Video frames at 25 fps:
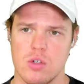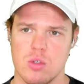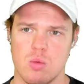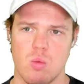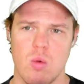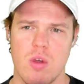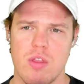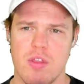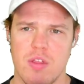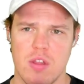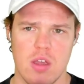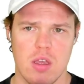one
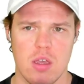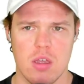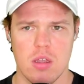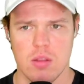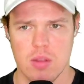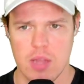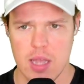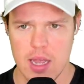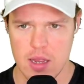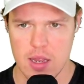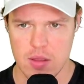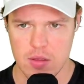thing
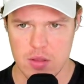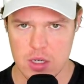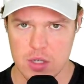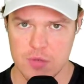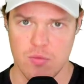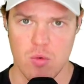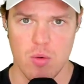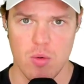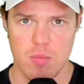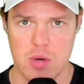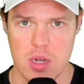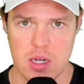that this
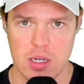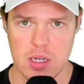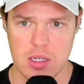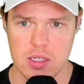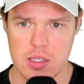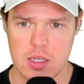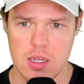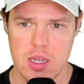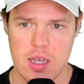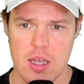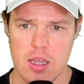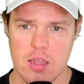form does
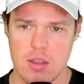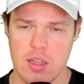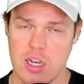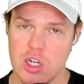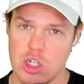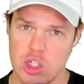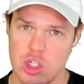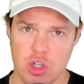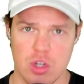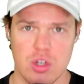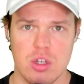that it should